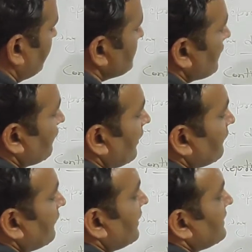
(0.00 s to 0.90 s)
First of
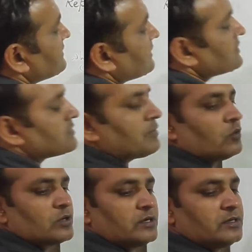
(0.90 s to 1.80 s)
all, we will discuss
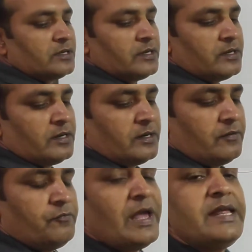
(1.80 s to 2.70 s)
about
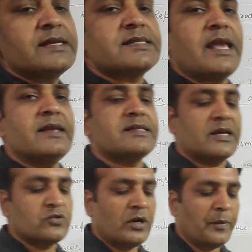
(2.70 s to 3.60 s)
various
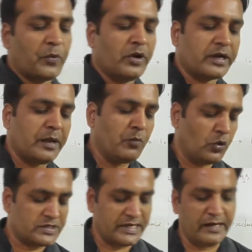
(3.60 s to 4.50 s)
asexual reproductive
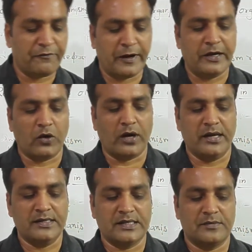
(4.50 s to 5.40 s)
modes in different
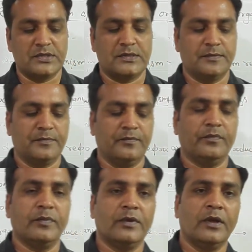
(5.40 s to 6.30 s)
organisms.
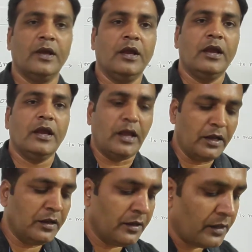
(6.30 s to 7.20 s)

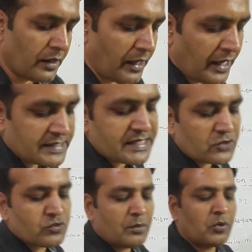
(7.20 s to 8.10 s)
In
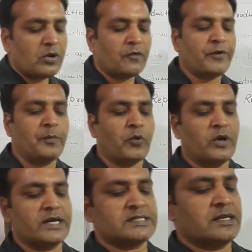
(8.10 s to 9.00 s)
asexual mode of
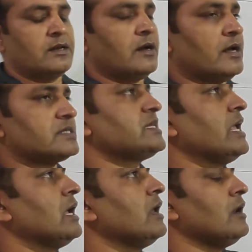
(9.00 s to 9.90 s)
reproduction, a
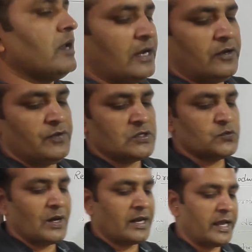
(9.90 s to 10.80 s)
single
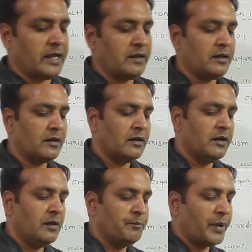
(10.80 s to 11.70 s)
individual can
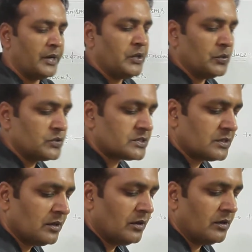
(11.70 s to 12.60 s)

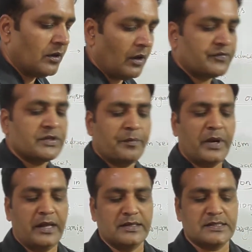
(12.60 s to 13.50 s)
produce
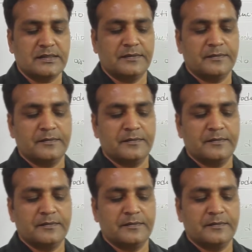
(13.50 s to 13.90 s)
offsprings.